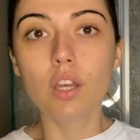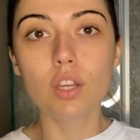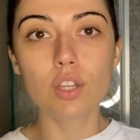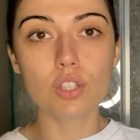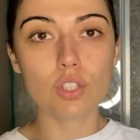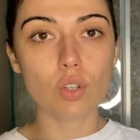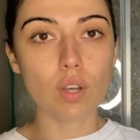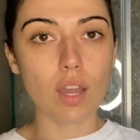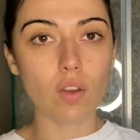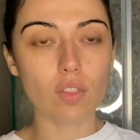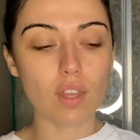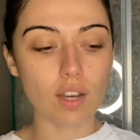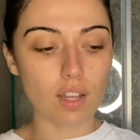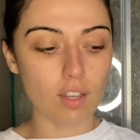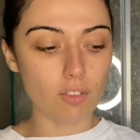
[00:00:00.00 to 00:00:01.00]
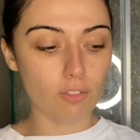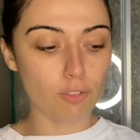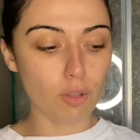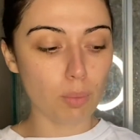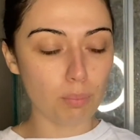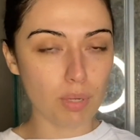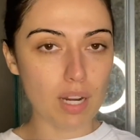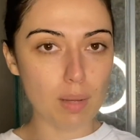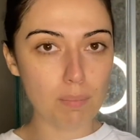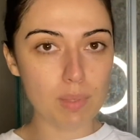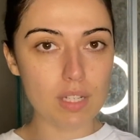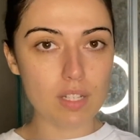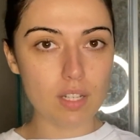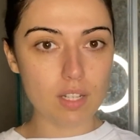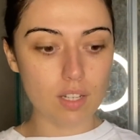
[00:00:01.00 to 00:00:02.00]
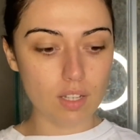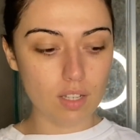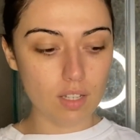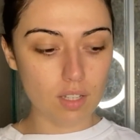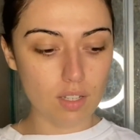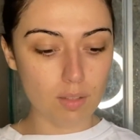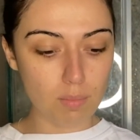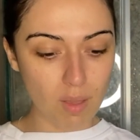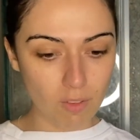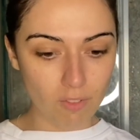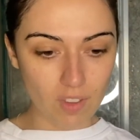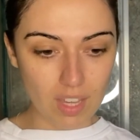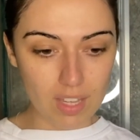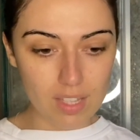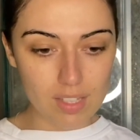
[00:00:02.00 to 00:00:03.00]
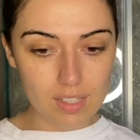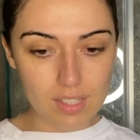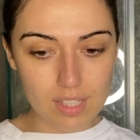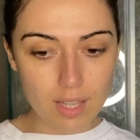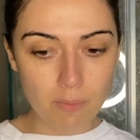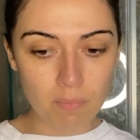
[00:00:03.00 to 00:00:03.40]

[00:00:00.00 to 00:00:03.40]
So now that I've prepped my face,